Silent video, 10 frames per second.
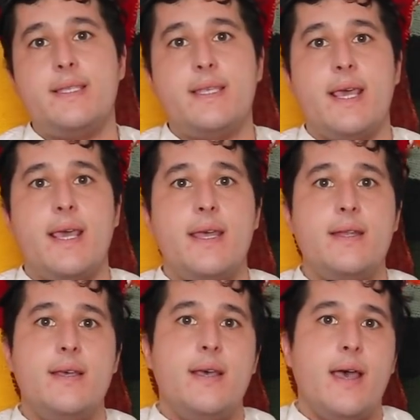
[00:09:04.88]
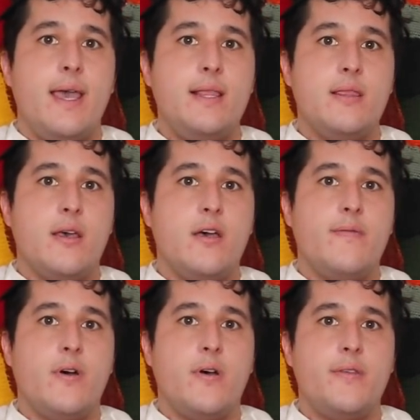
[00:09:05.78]
said, I
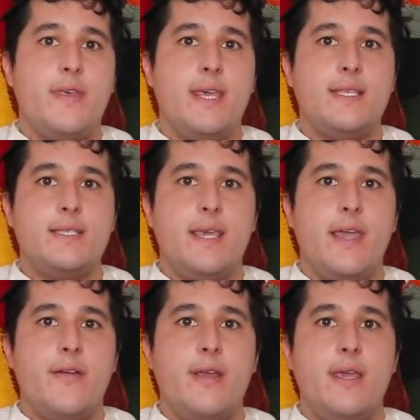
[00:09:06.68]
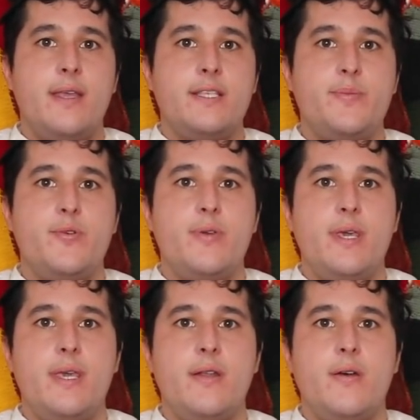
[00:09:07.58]
love all things scary and
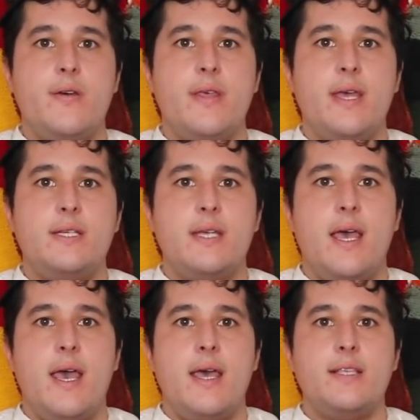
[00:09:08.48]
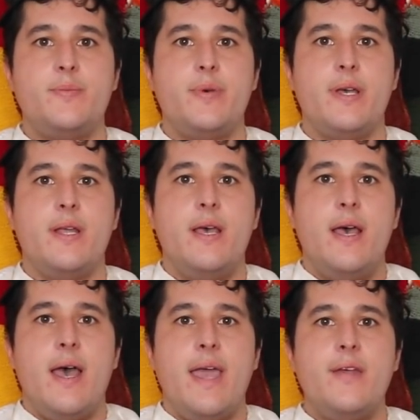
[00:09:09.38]
spooky and all that jazz,
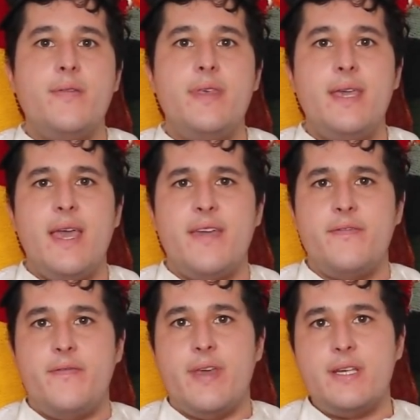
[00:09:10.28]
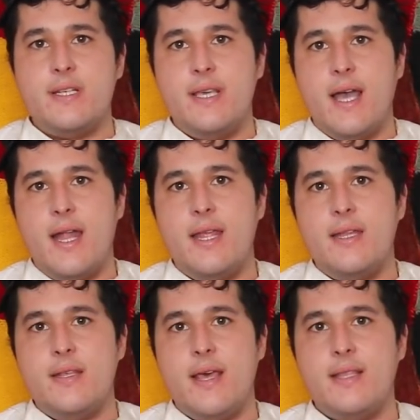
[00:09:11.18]
but I don't think I officially got
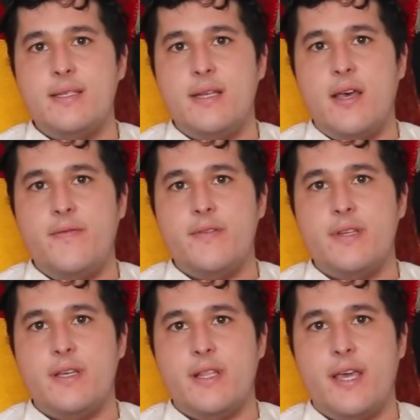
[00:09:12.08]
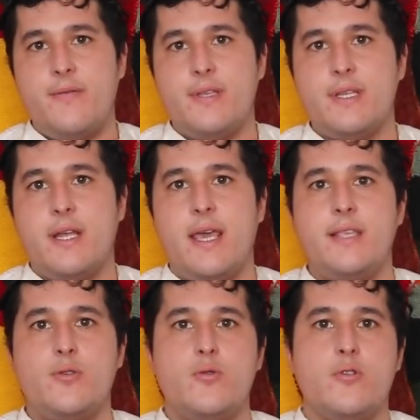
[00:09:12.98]
into that stuff until I was in
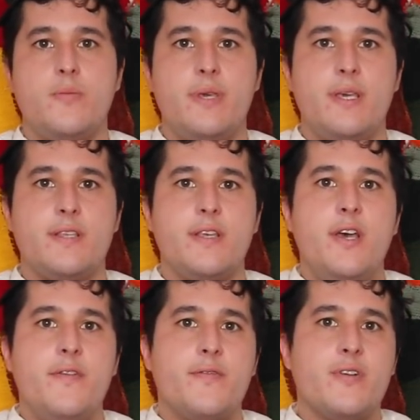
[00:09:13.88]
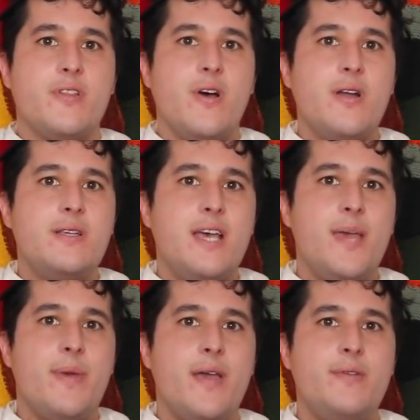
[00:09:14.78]
high school, because for a long
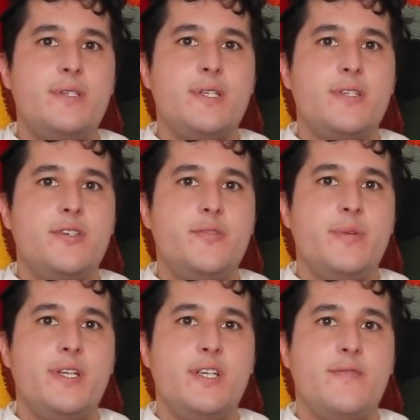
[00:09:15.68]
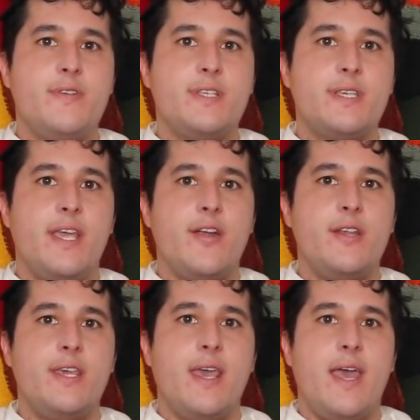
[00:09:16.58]
time I was just too much of a
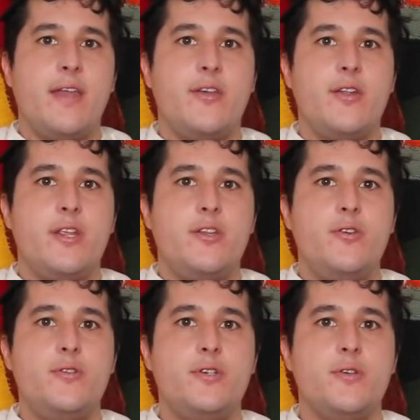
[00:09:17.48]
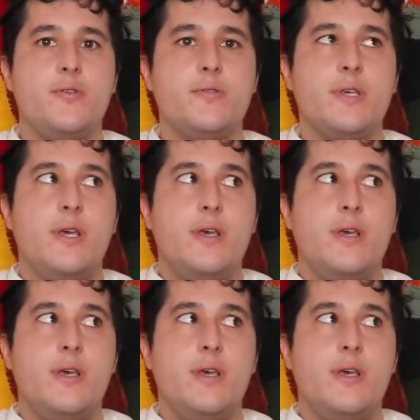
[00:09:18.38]
scaredy cat goody two shoes